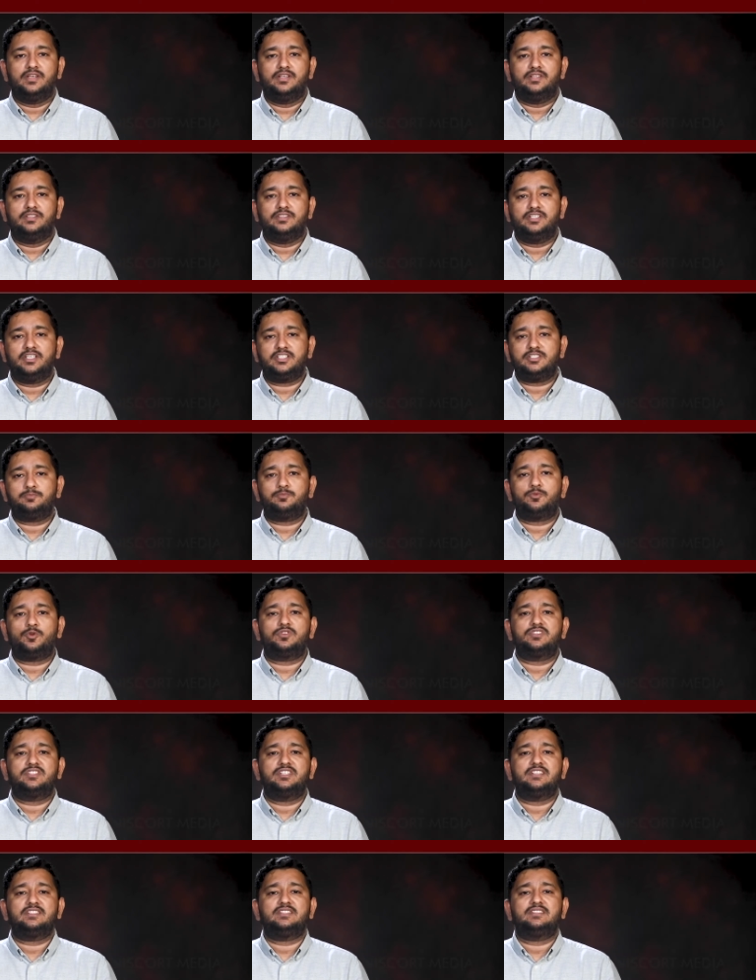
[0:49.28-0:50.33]
This
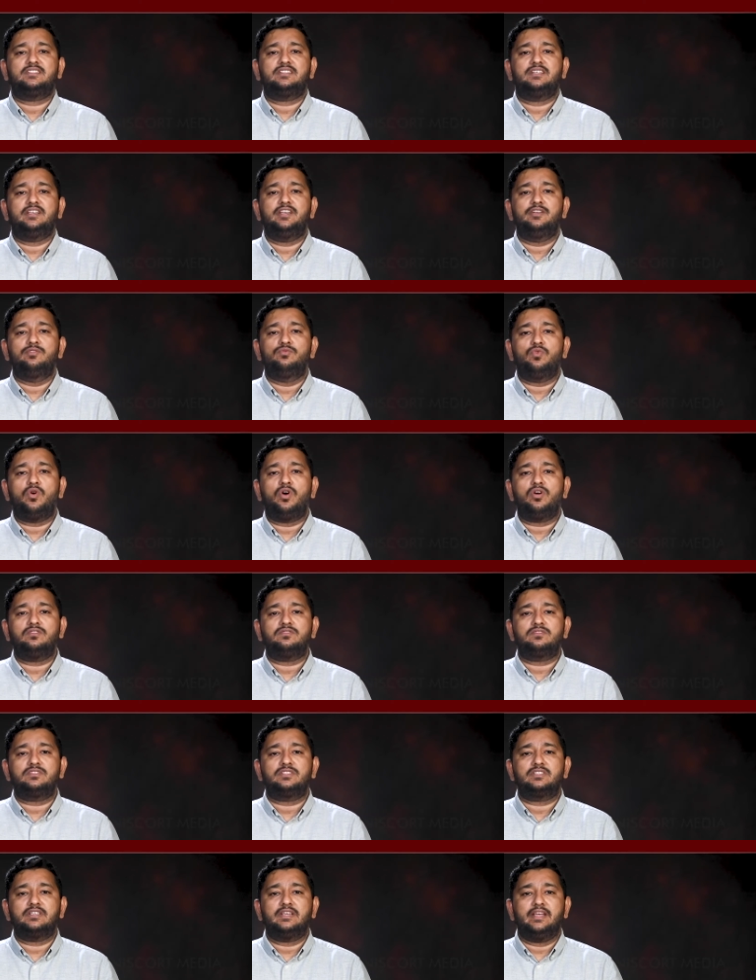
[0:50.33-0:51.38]
process
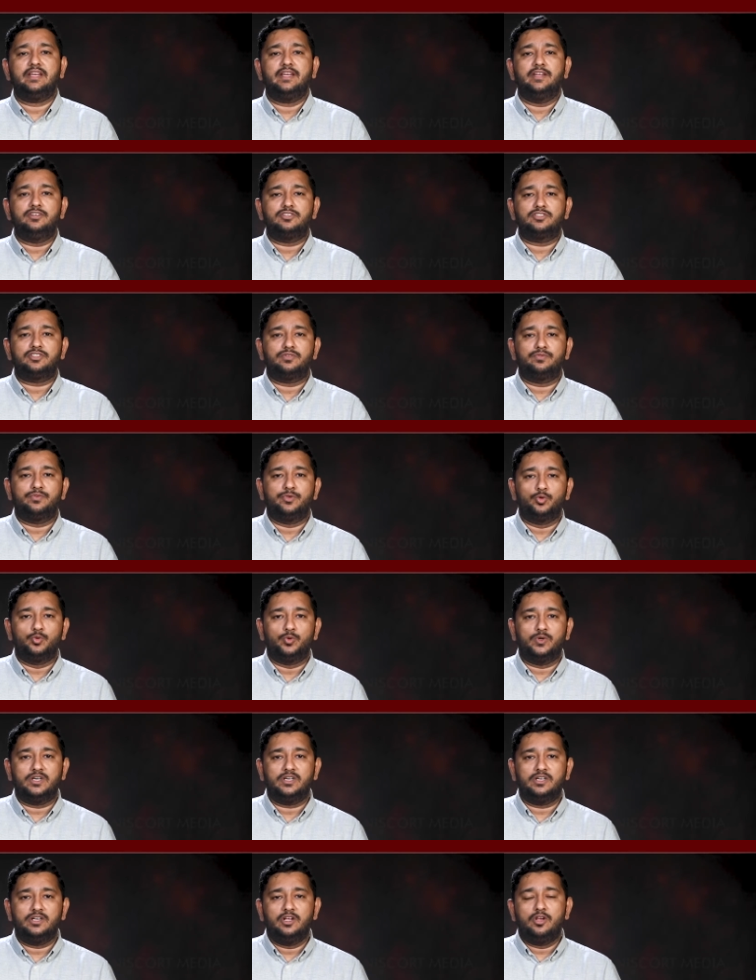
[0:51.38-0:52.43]
involves
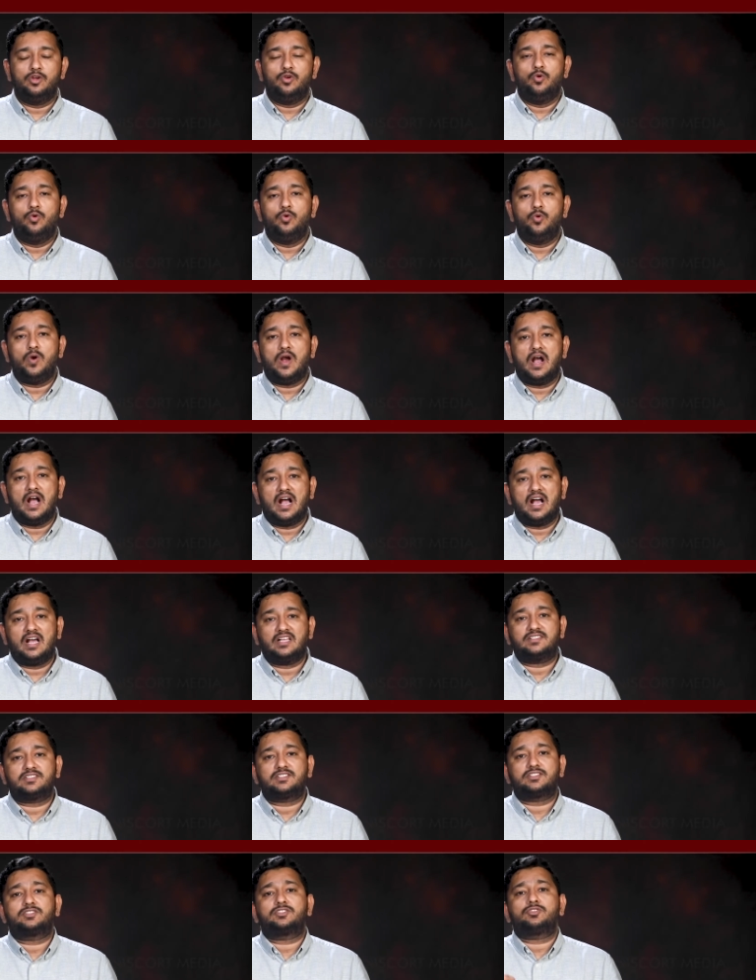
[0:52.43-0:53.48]
interviewer who
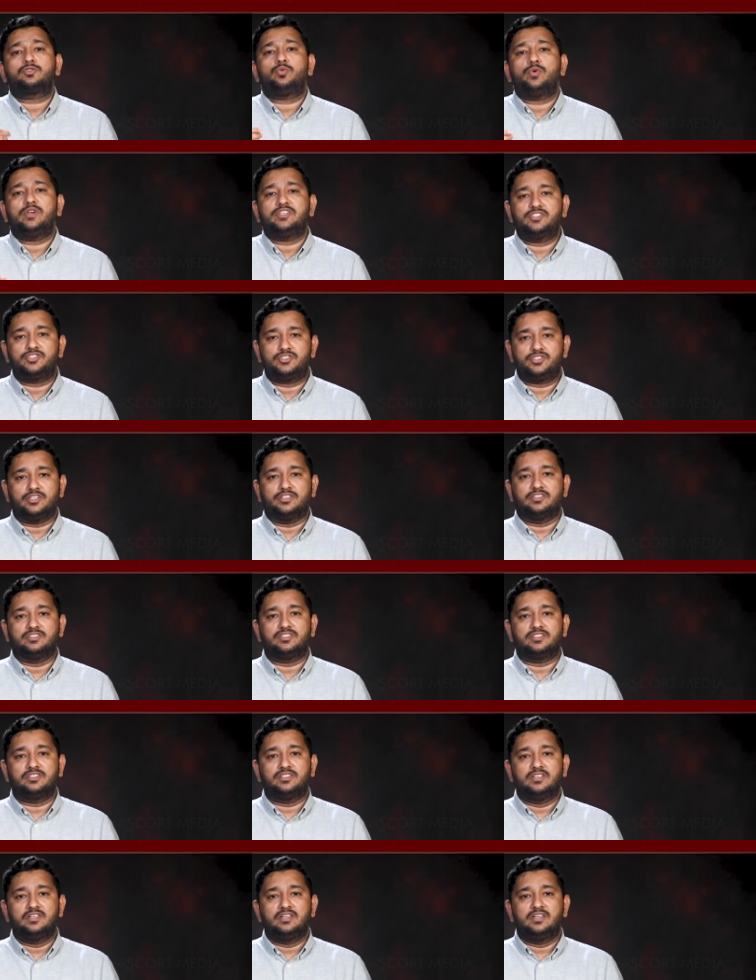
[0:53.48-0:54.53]
asks
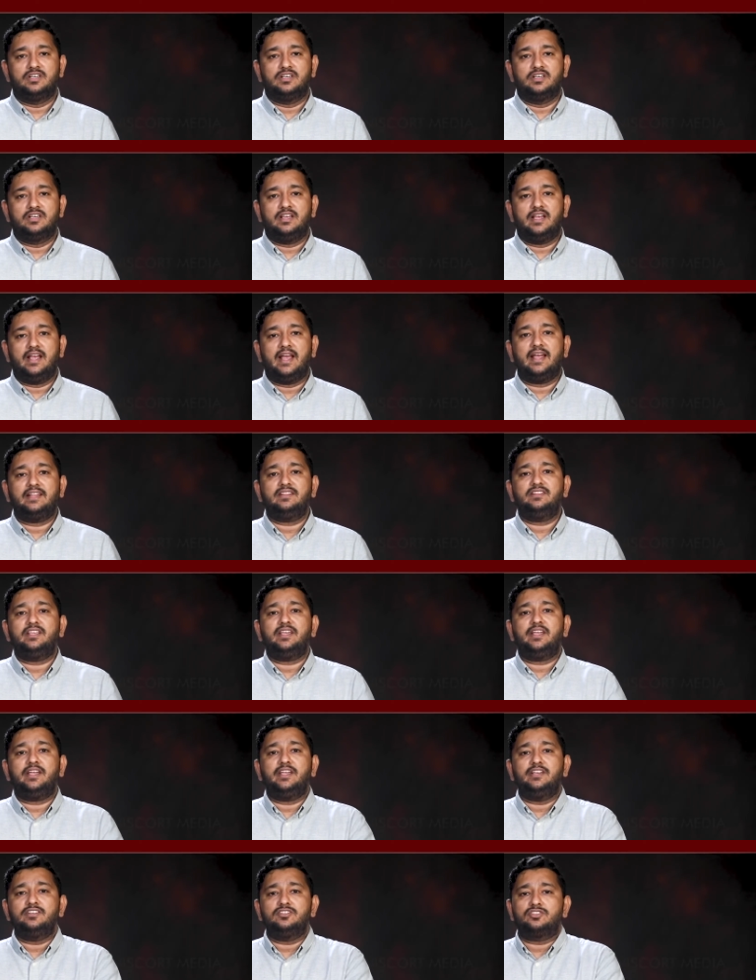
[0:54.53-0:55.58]
questions and
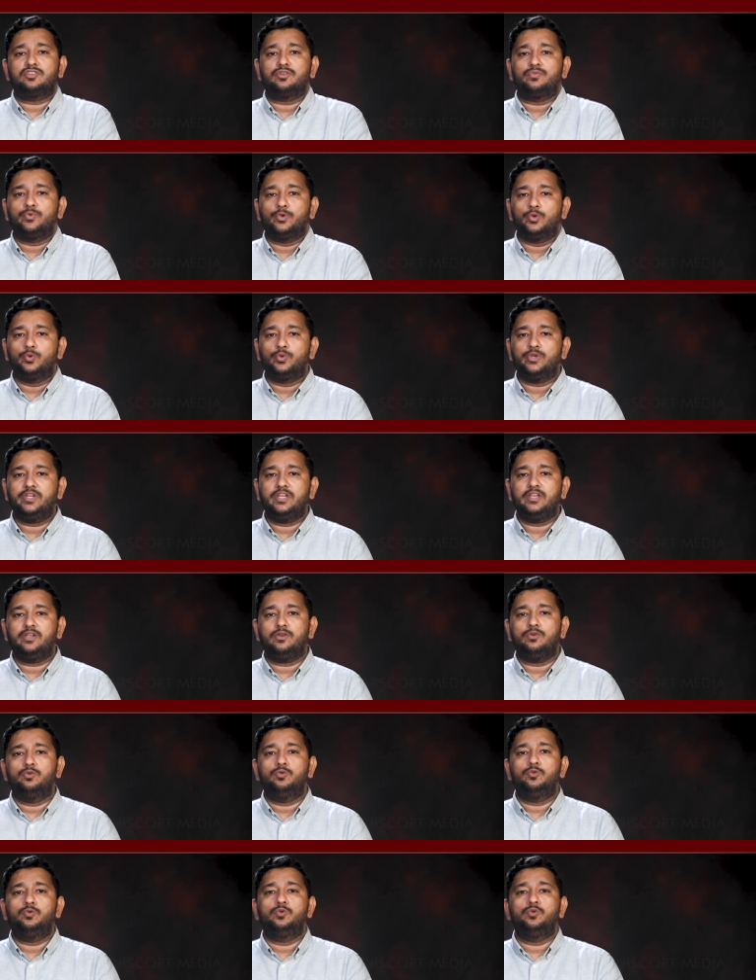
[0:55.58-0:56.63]
the interviewee
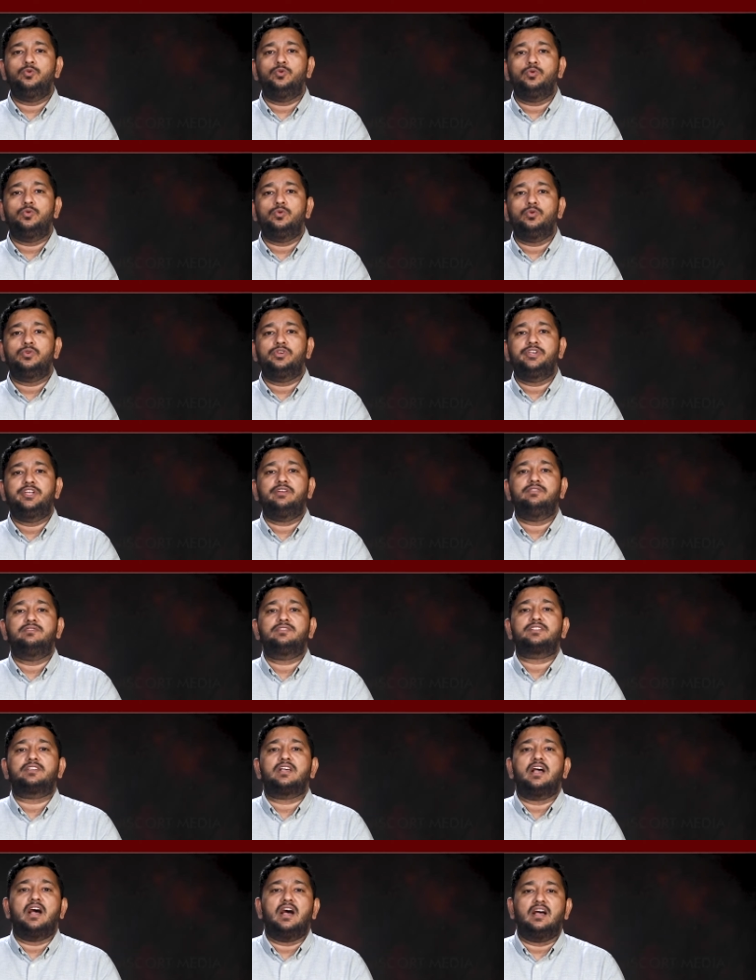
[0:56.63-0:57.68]
who
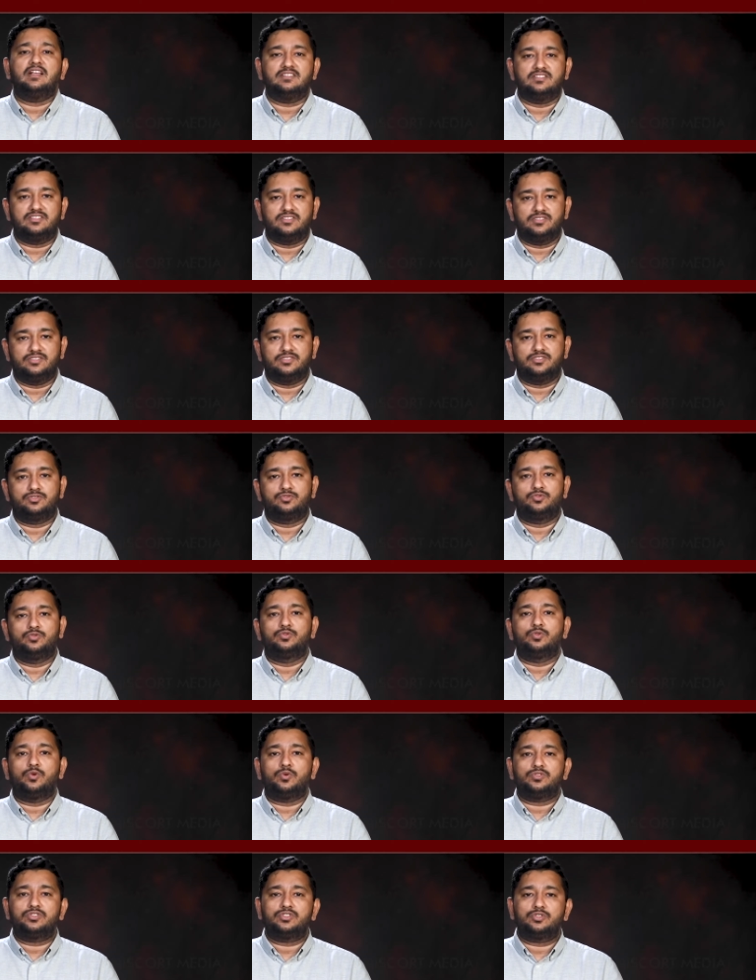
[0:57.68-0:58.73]
gives answers to
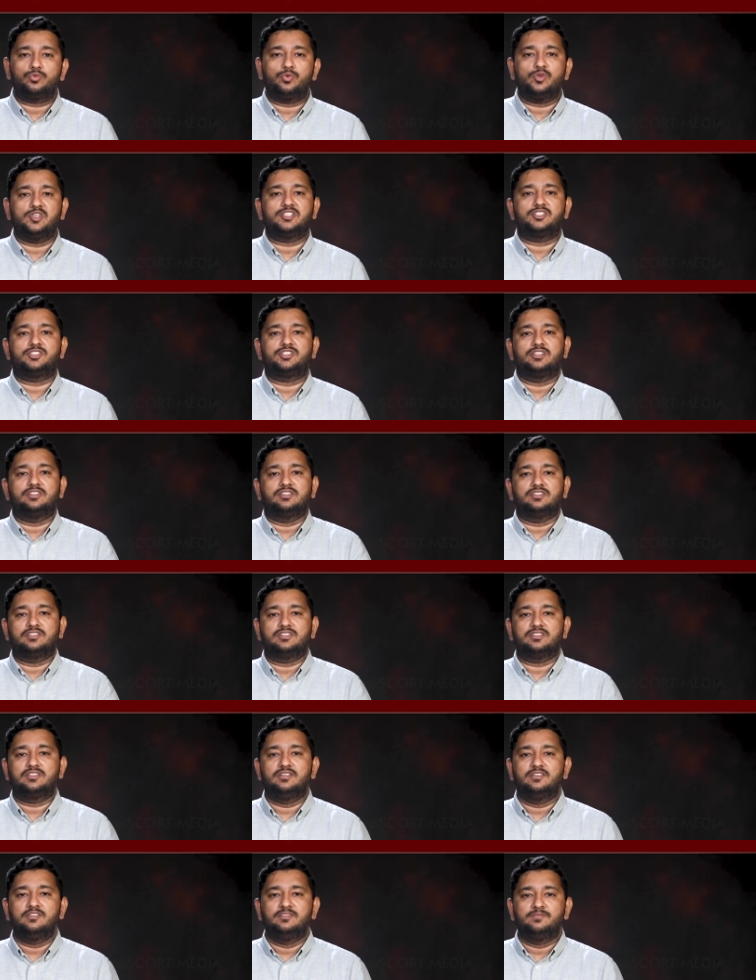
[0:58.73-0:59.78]
those
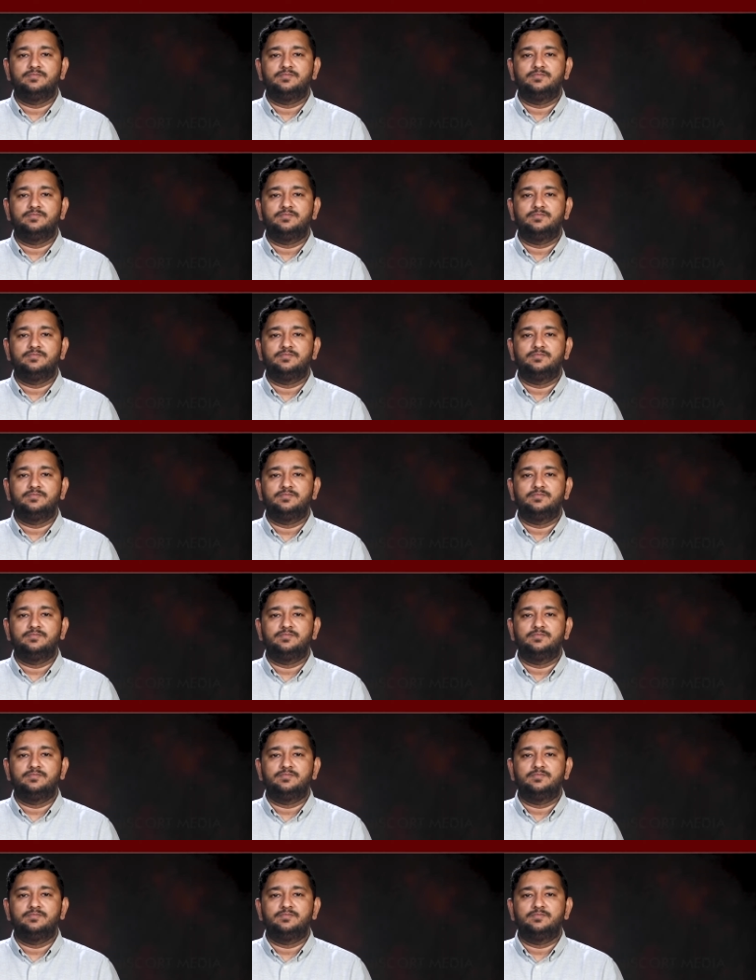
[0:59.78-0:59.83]
questions.